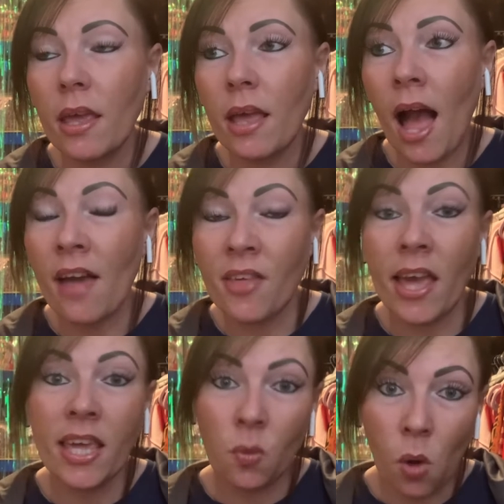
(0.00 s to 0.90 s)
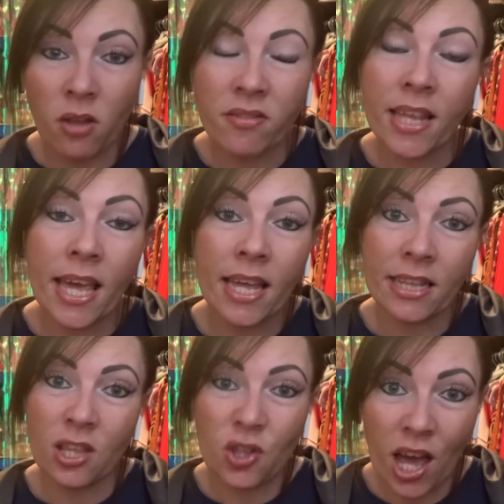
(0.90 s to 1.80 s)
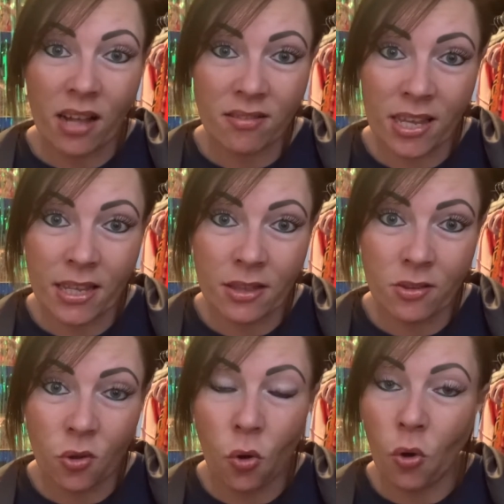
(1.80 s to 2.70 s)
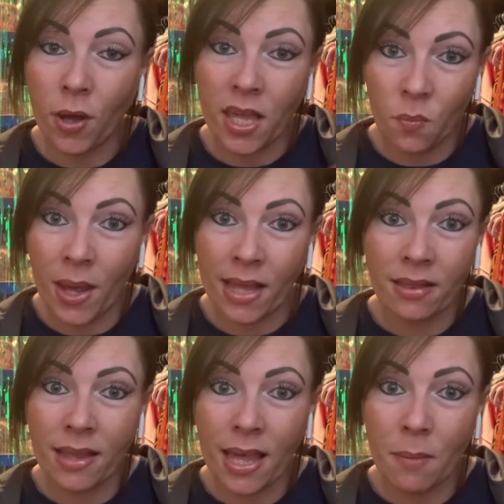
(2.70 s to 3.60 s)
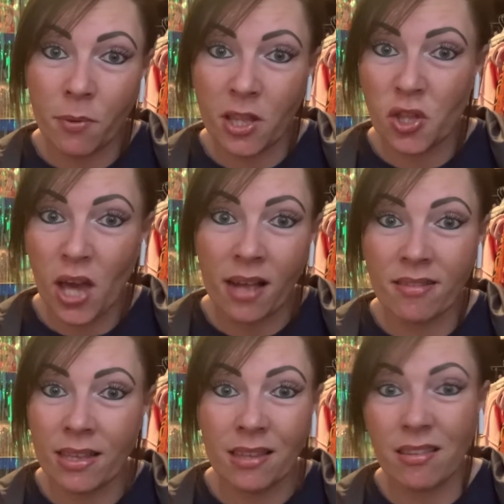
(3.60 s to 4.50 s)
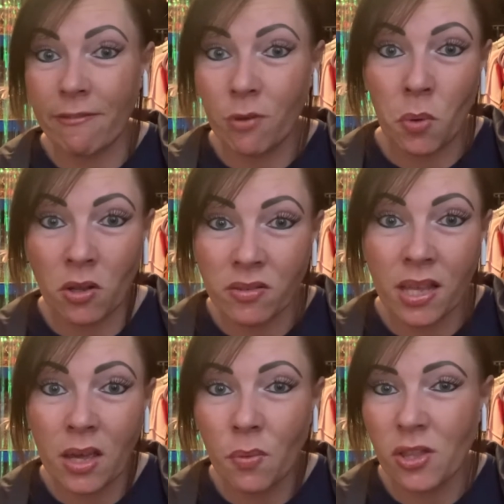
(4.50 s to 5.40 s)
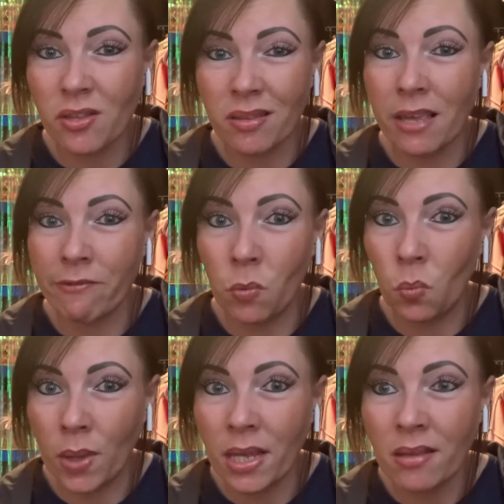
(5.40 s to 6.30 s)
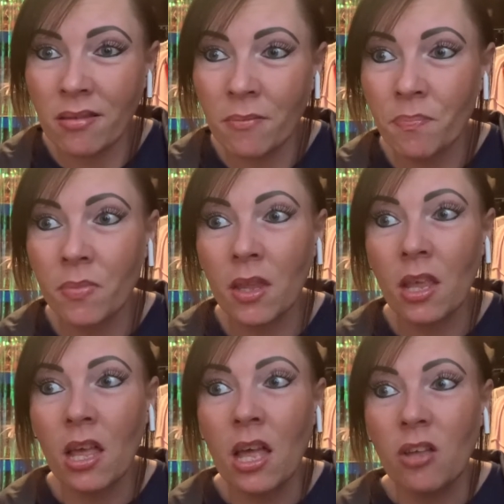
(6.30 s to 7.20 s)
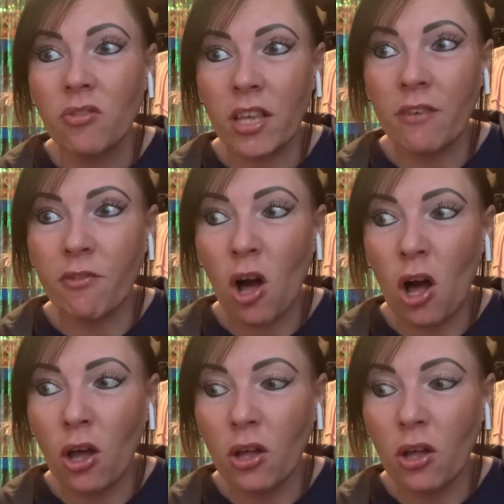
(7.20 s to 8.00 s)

either he was there and he checked in, or he weren't there but he checked in as if he was there, which is even weird. So you've got